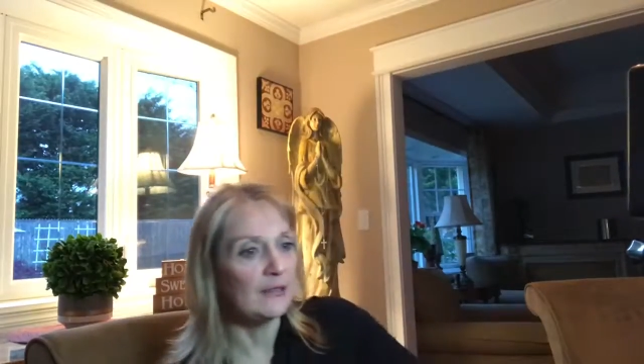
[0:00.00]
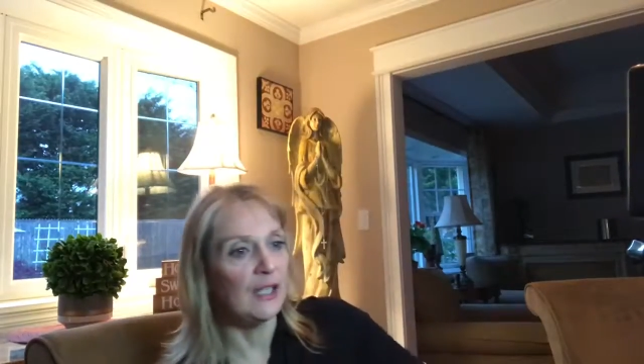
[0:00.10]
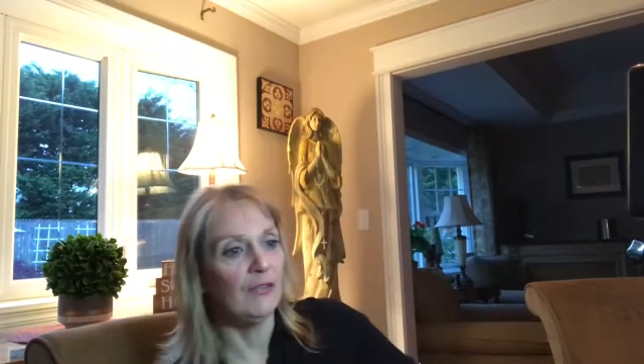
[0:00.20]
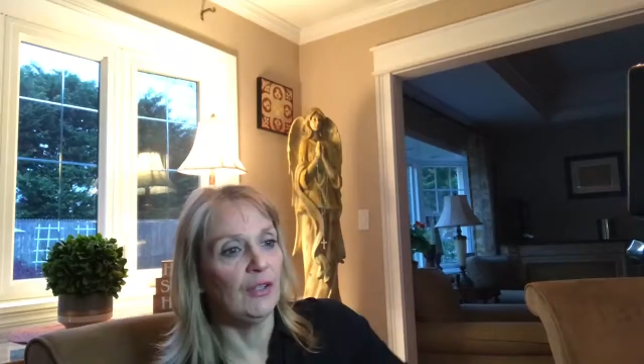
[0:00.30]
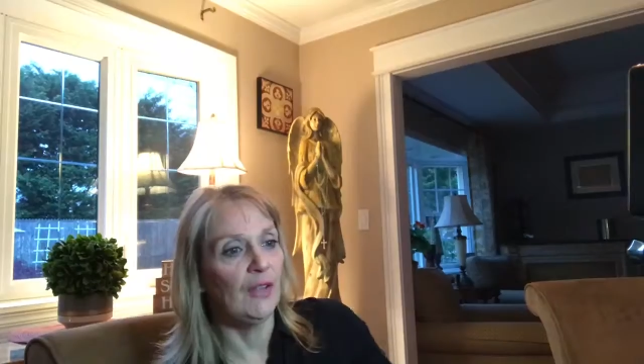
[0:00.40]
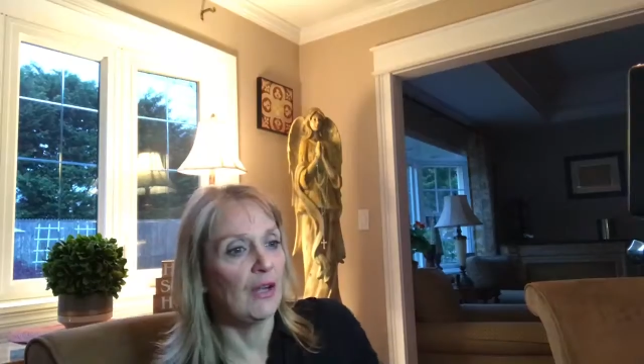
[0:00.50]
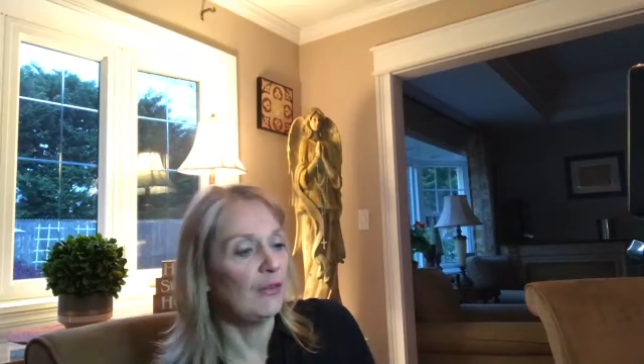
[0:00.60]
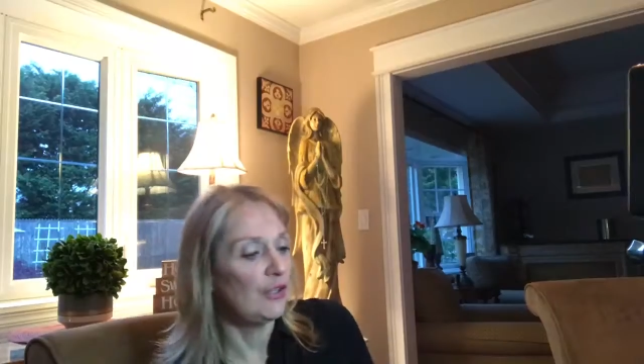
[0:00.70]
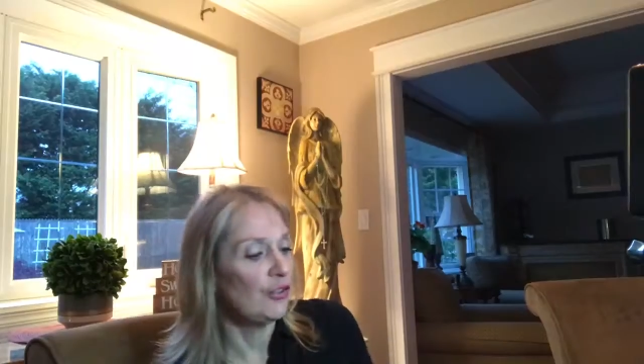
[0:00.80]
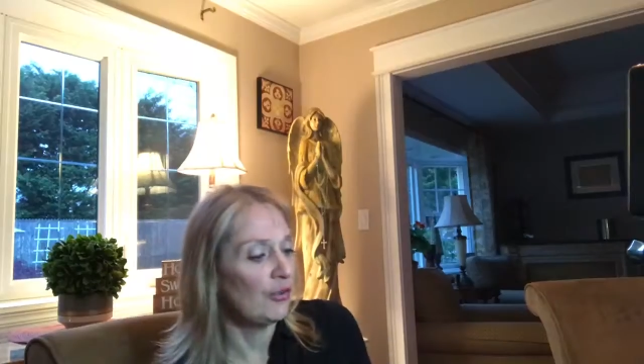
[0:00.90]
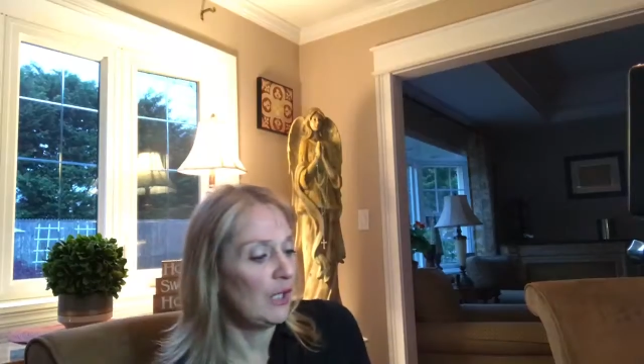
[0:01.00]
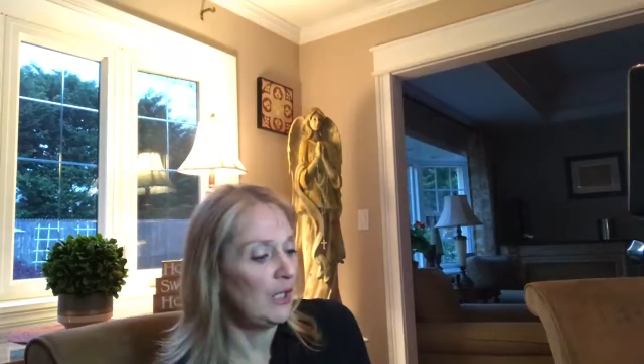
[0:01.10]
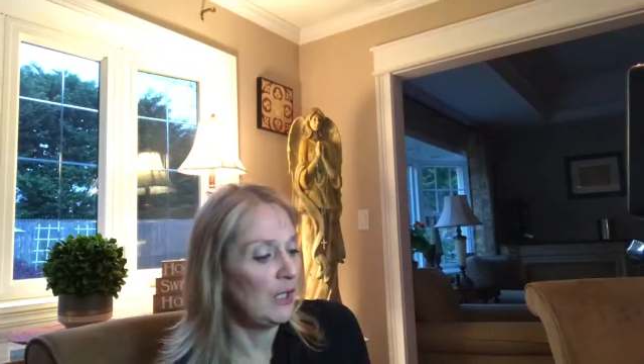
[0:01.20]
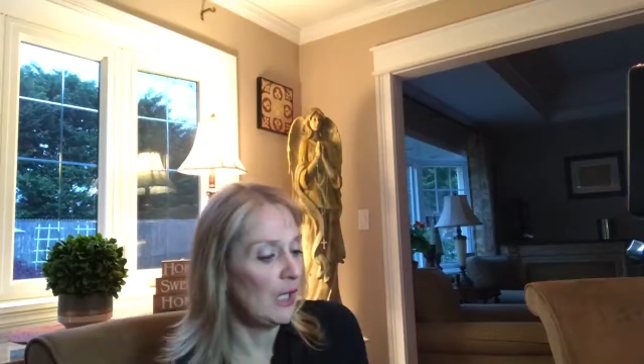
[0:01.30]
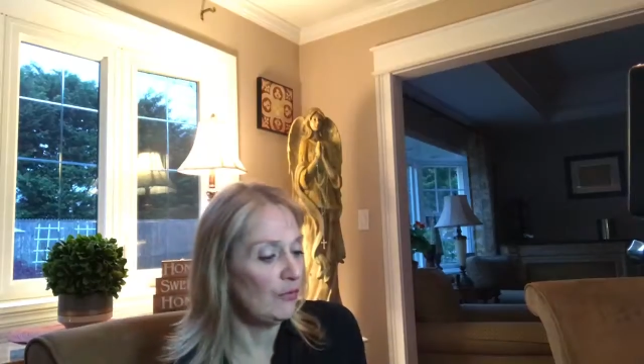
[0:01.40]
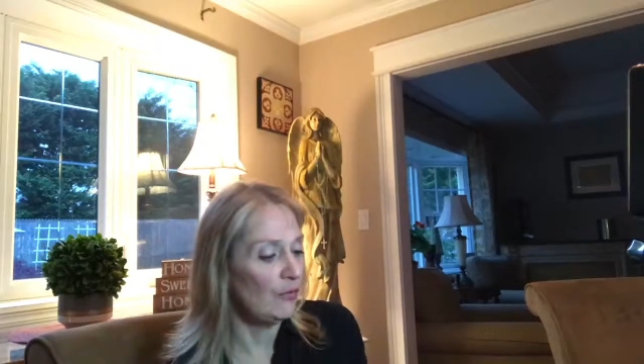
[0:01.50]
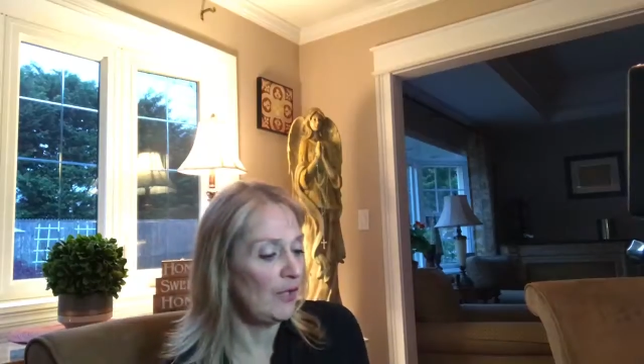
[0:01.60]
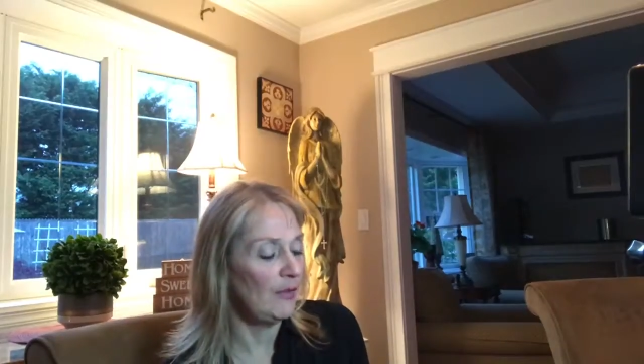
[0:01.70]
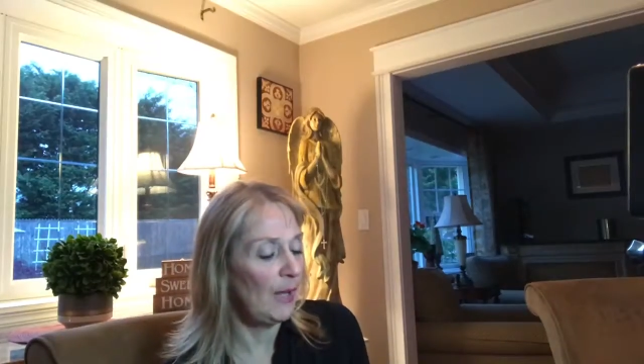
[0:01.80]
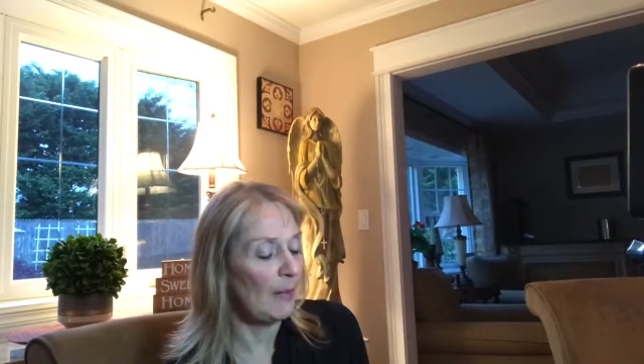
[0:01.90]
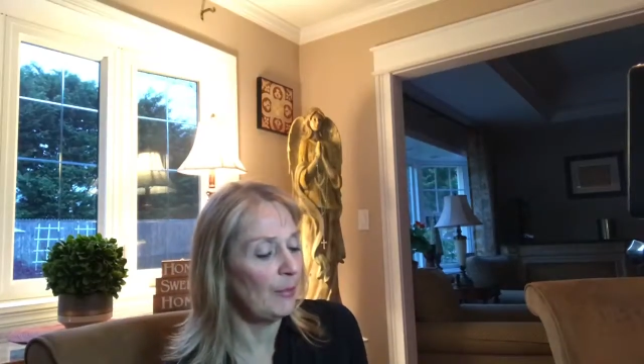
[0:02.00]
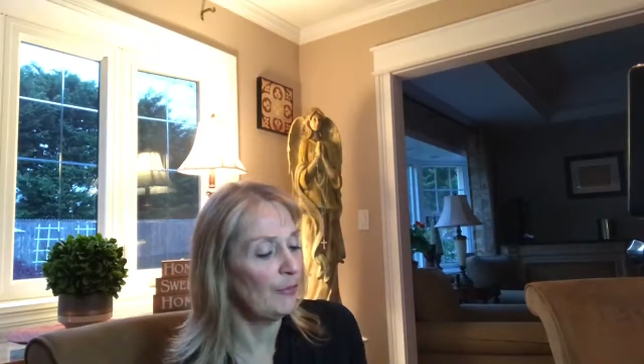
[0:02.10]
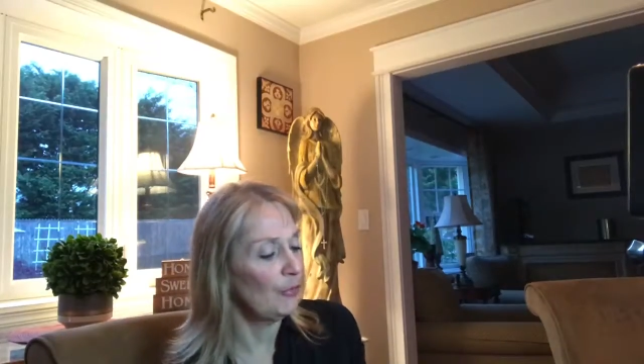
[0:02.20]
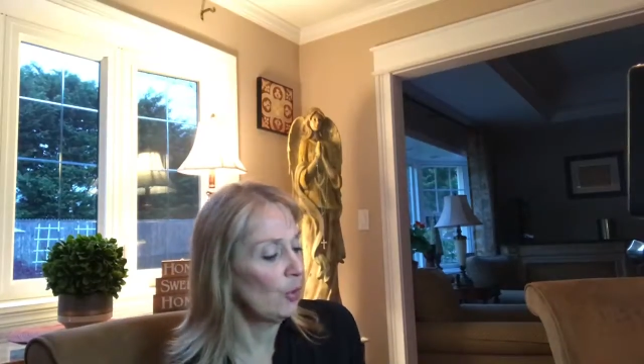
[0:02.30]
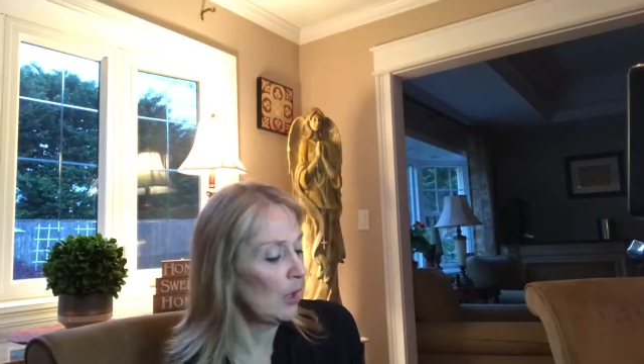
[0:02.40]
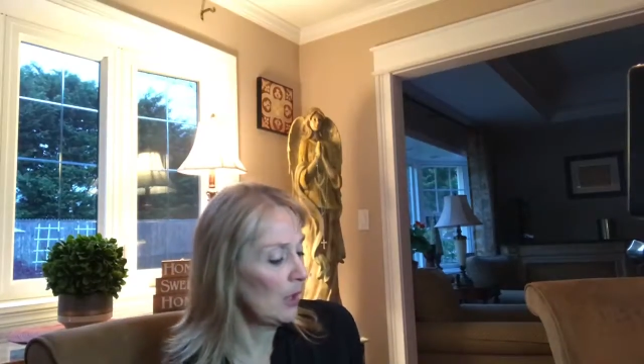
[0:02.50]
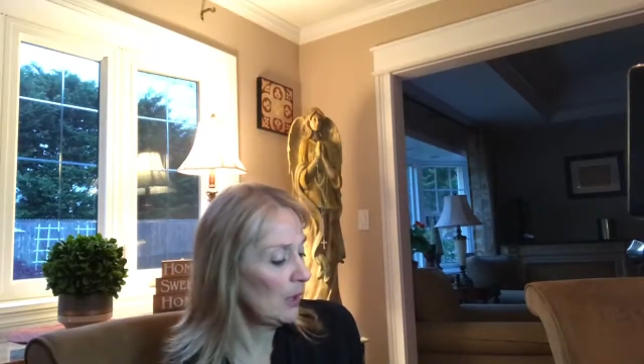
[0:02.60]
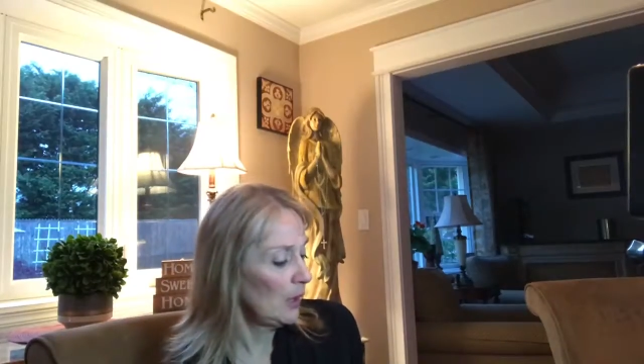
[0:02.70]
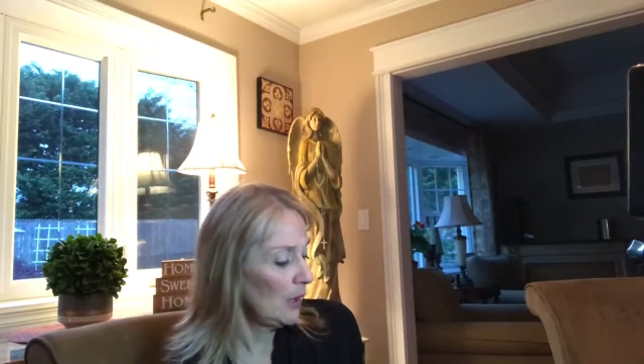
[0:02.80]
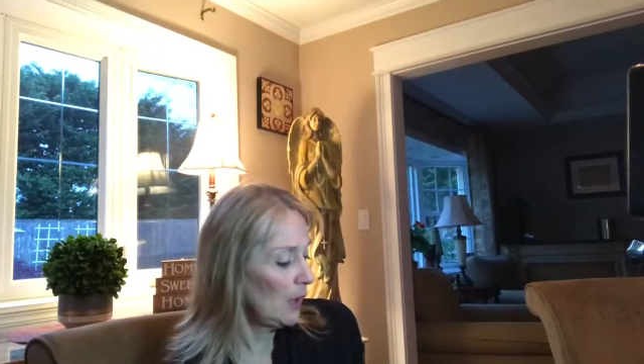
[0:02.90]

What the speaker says: David, that are retrograding. I read them out before.